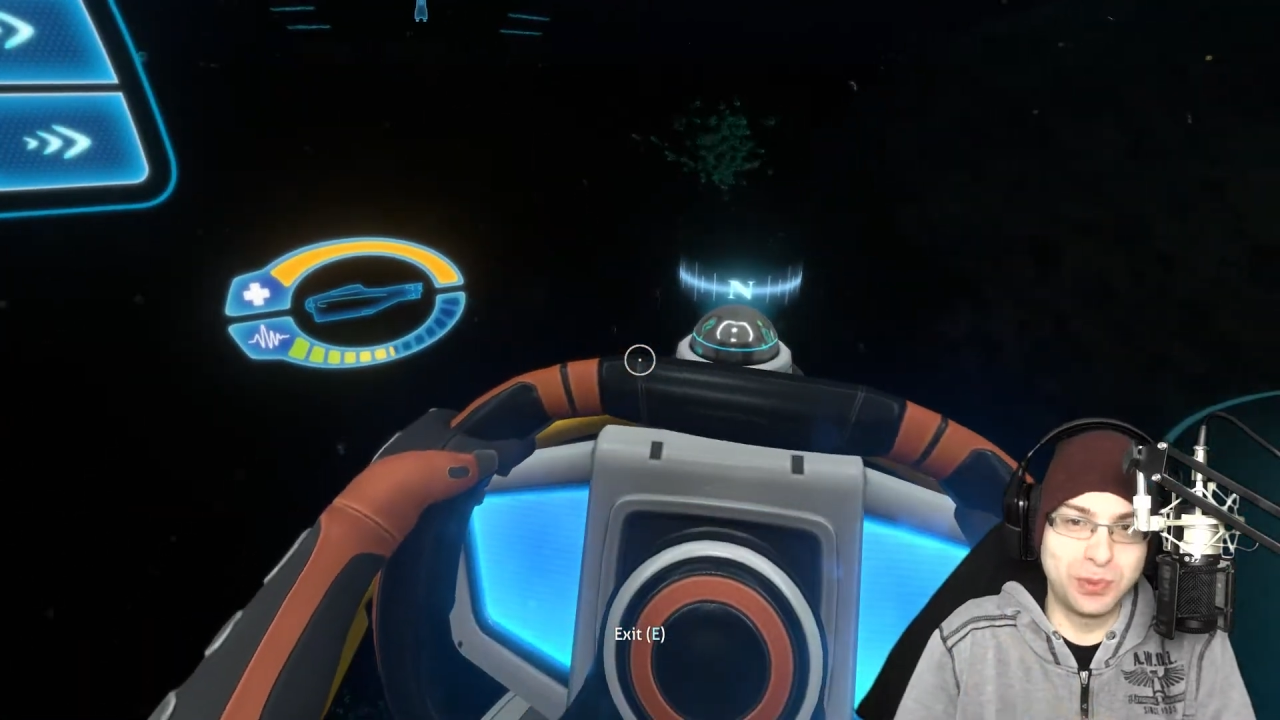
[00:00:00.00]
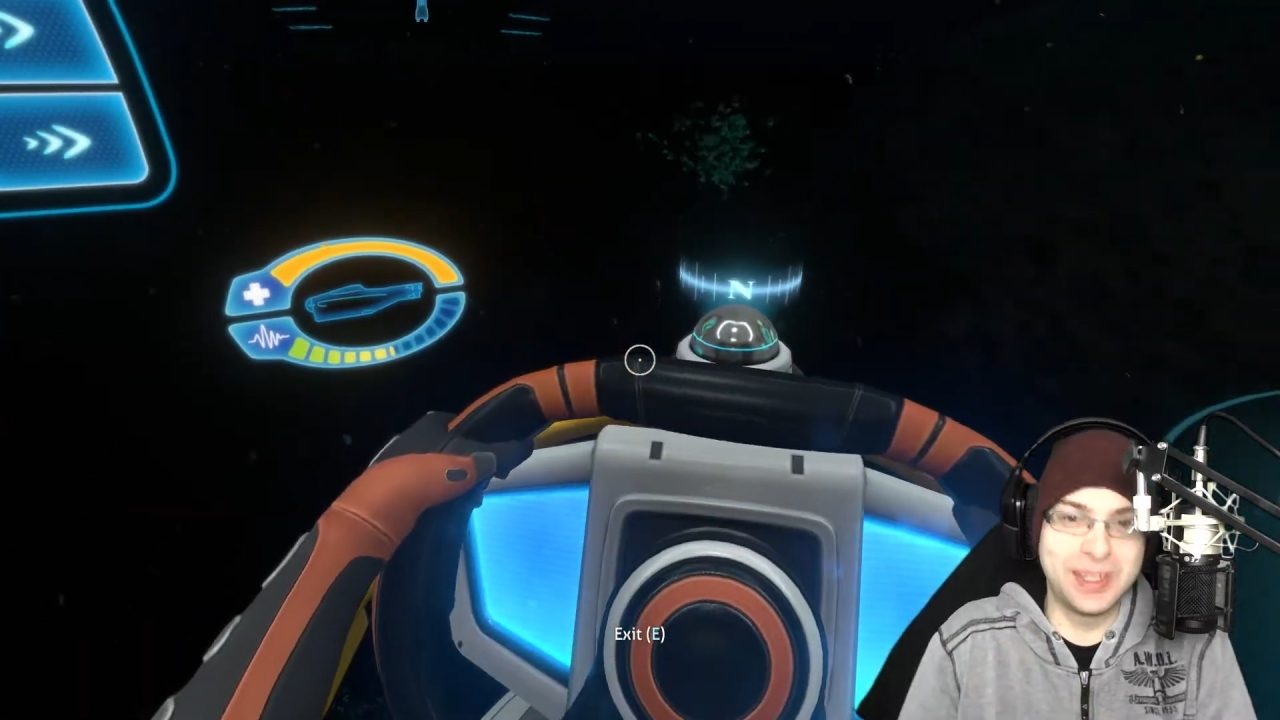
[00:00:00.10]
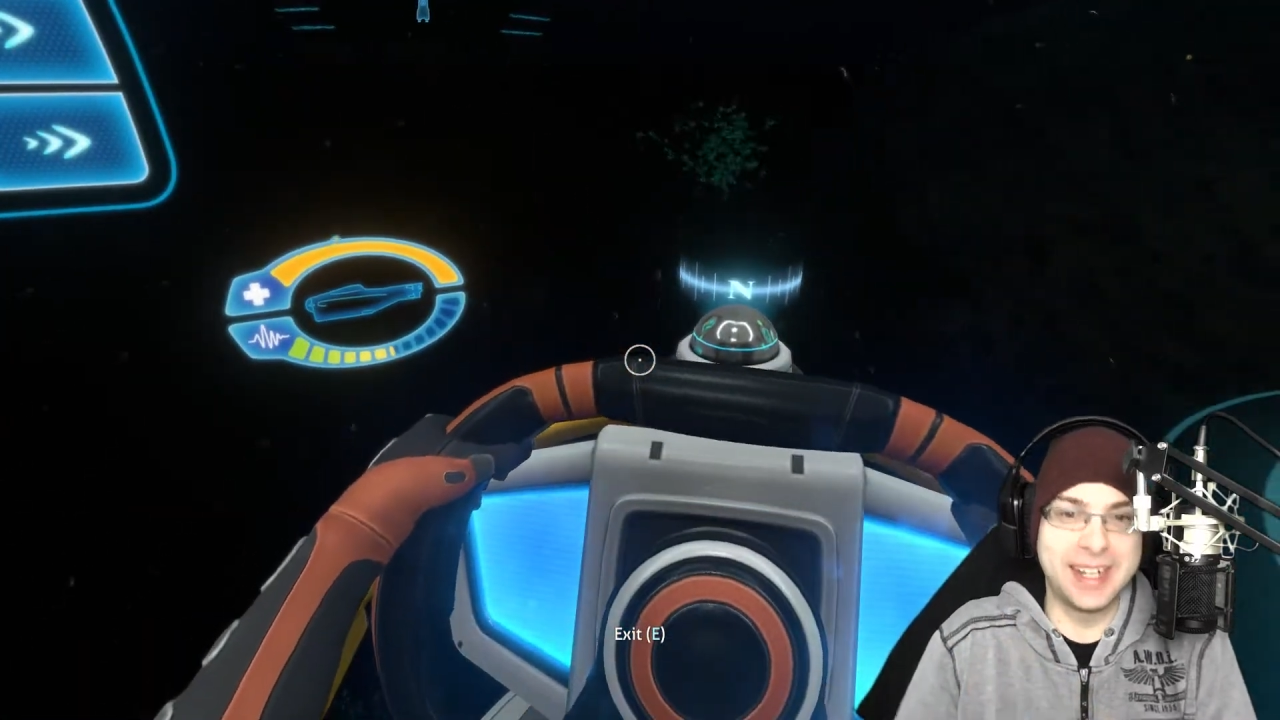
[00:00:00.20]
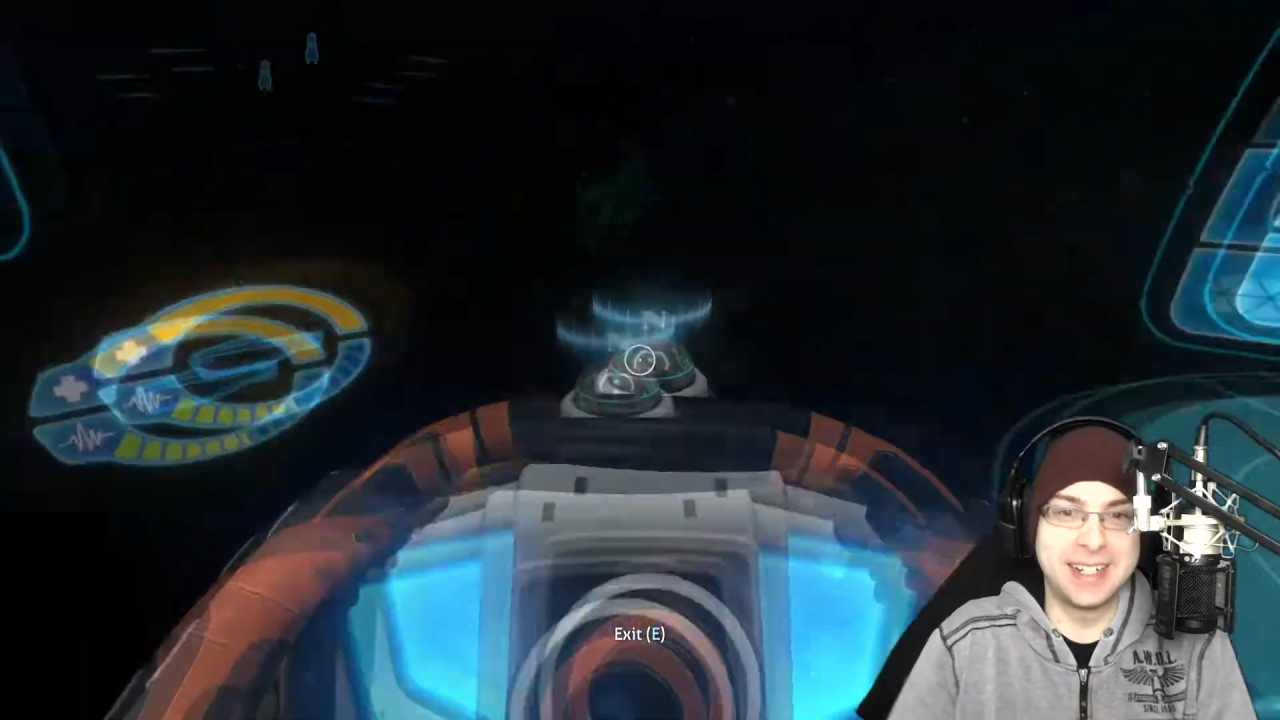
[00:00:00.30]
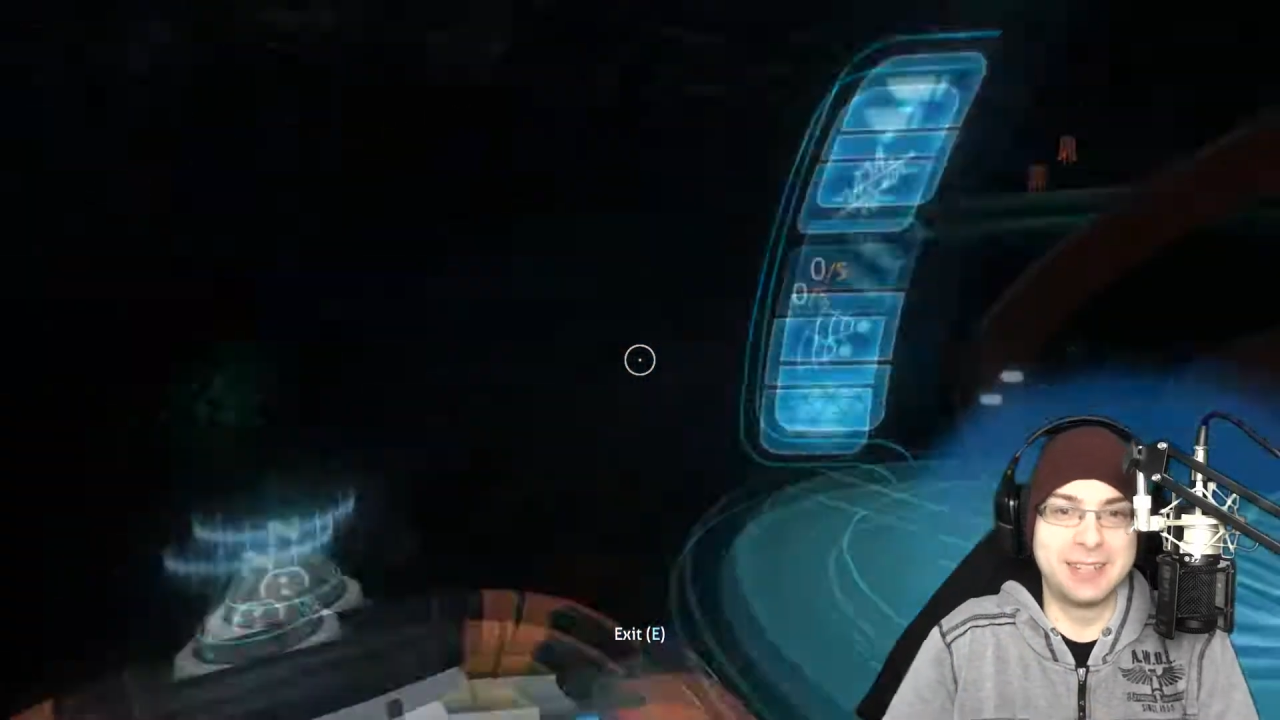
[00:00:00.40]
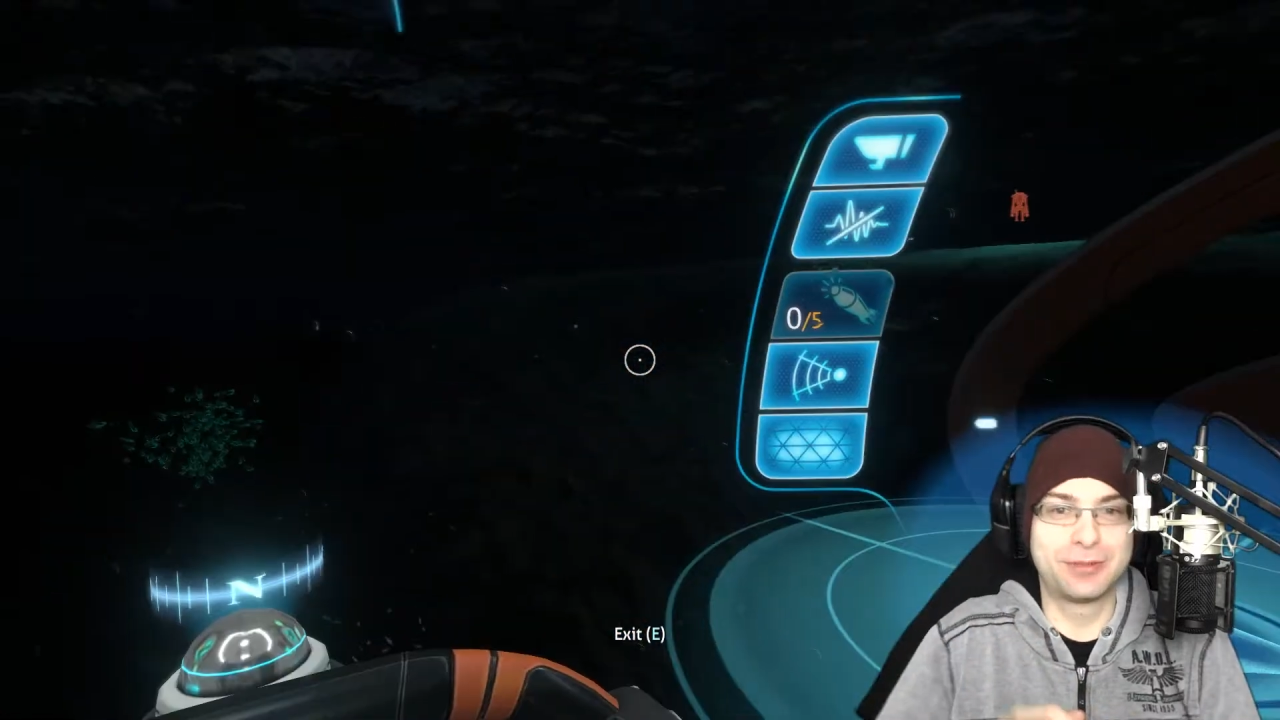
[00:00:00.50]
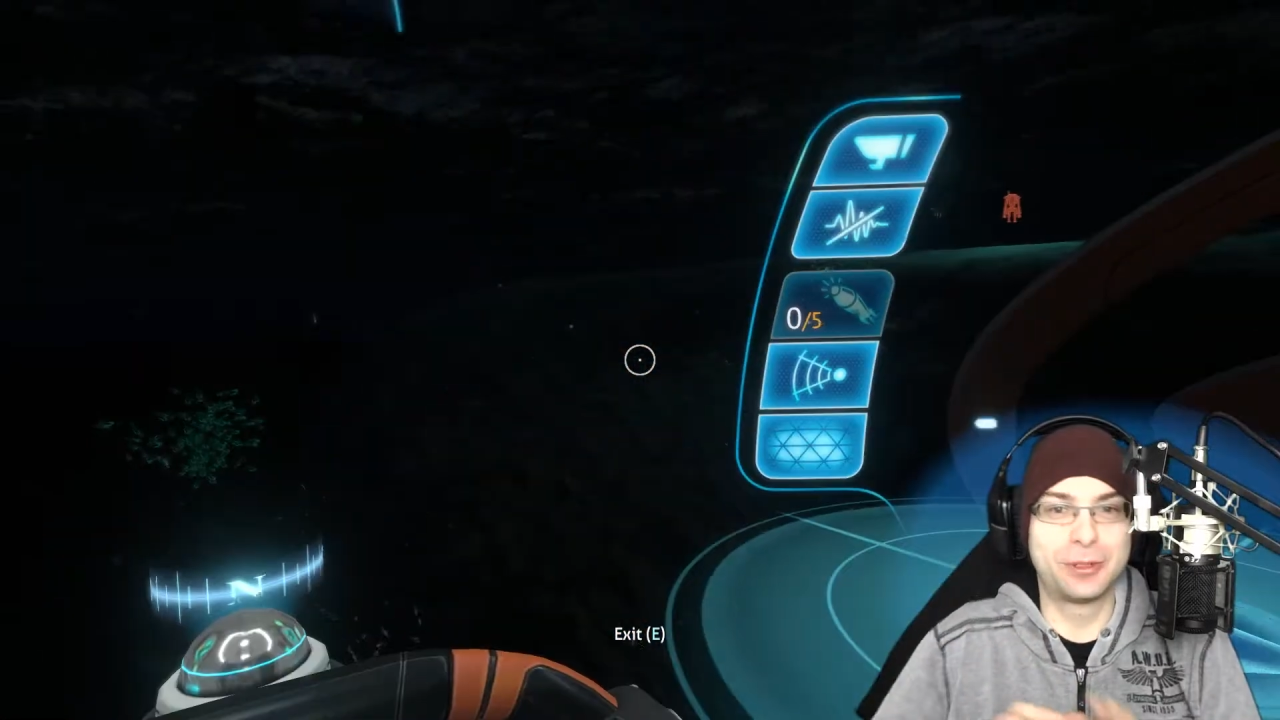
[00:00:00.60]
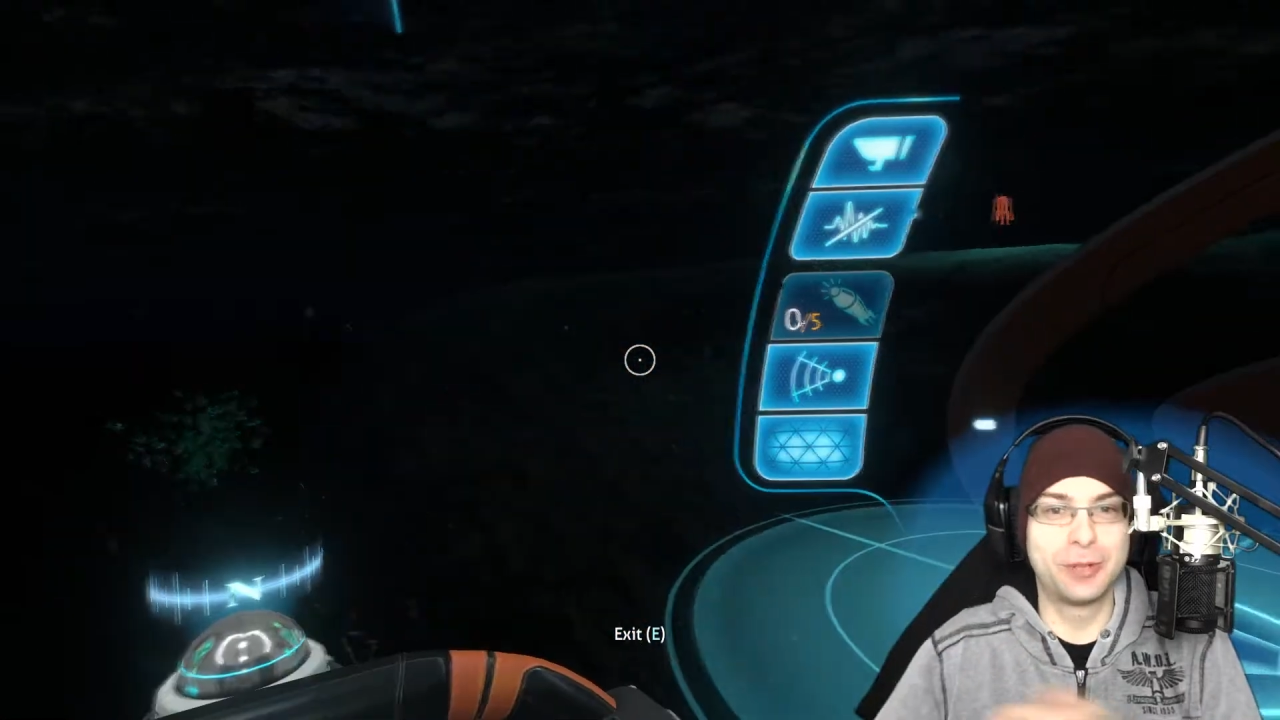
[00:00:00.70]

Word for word: planning for